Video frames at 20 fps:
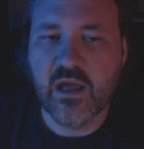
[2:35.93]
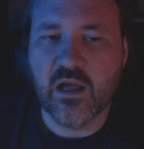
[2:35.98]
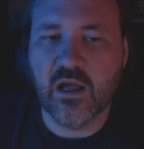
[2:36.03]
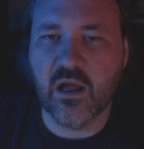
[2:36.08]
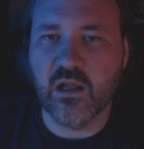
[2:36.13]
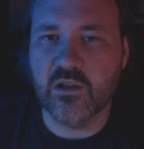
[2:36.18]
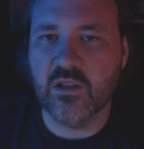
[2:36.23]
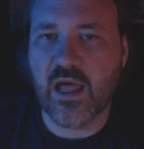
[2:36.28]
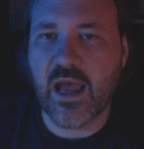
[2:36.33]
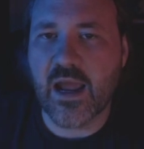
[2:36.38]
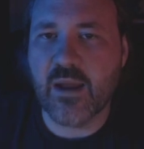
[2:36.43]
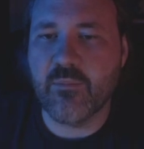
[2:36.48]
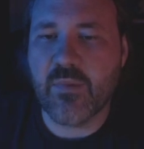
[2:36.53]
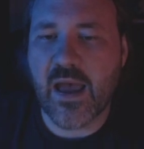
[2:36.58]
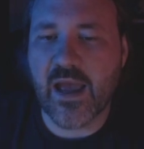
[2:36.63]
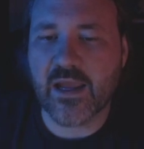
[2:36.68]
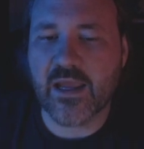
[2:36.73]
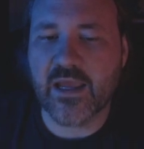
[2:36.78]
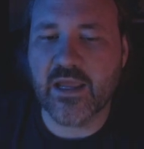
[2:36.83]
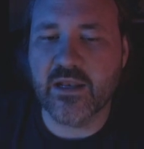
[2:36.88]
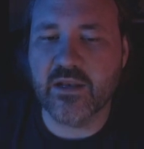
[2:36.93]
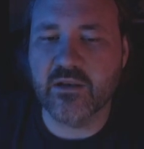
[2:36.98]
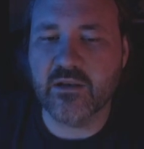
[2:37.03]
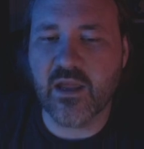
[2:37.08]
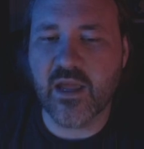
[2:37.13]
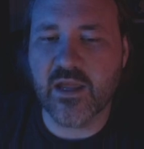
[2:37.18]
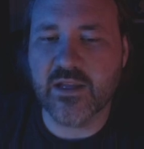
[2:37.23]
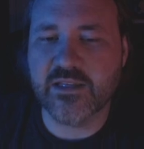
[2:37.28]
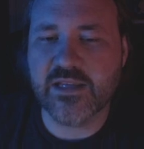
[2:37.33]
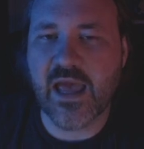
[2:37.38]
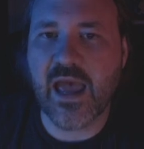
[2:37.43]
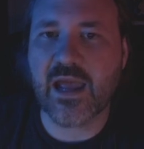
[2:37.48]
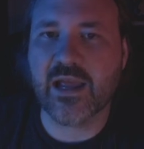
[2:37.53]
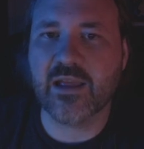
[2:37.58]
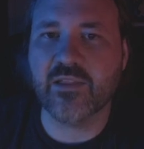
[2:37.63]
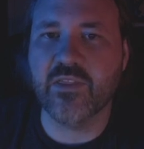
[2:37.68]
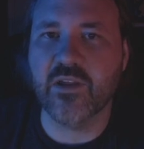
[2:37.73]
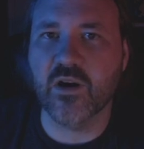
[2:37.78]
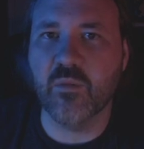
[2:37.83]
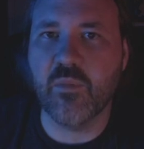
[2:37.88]
uh, lie back and
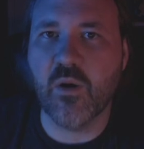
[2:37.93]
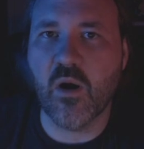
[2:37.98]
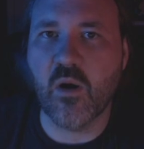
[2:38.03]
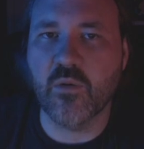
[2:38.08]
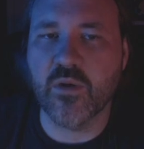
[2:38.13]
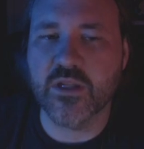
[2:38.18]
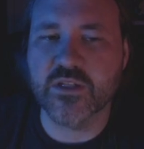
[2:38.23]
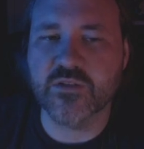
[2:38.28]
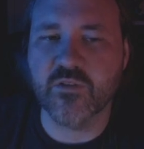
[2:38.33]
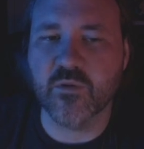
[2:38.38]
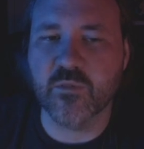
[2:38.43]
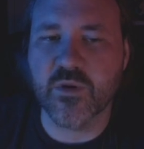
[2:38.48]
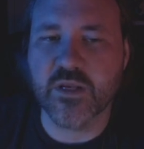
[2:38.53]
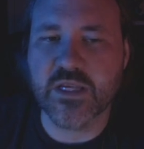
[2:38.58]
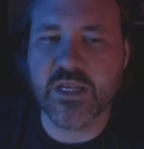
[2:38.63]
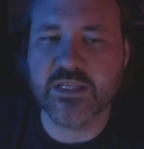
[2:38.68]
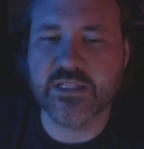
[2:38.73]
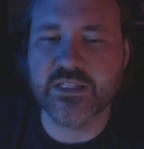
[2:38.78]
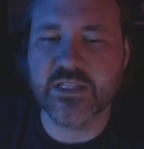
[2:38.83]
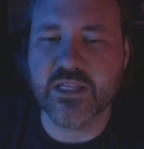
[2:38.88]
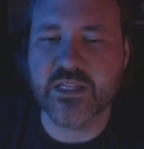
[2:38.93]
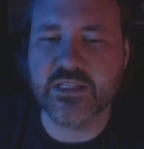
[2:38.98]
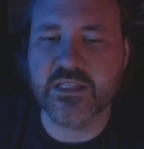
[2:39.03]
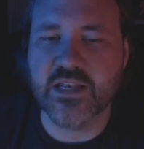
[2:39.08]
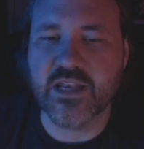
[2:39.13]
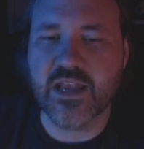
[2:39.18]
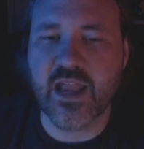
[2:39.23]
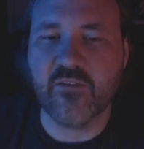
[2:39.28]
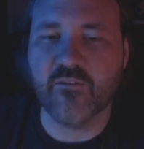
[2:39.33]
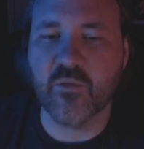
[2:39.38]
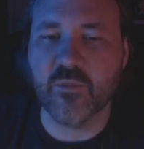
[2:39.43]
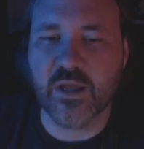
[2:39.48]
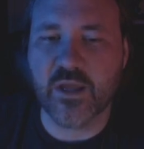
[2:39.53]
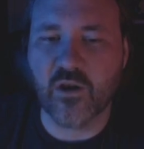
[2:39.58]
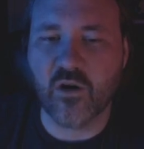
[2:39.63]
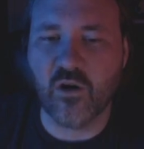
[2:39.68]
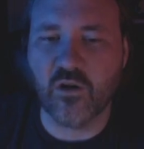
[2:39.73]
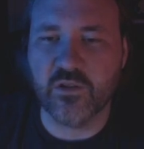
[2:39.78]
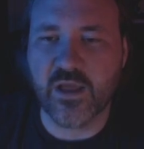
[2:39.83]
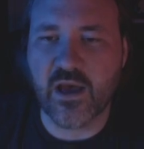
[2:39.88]
attack their opponents from a distance and never be
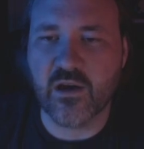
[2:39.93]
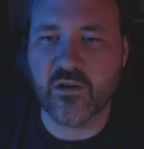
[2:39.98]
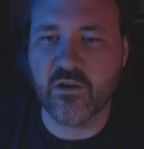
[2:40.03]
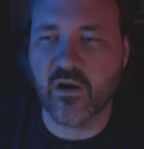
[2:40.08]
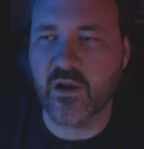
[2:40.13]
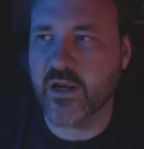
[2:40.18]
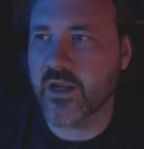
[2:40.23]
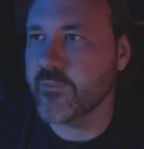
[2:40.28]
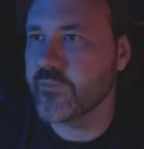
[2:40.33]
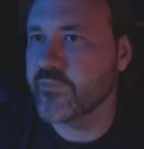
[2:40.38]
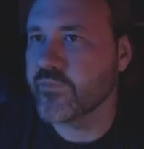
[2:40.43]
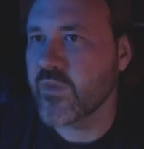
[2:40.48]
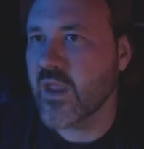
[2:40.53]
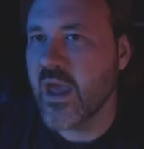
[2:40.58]
called out on it.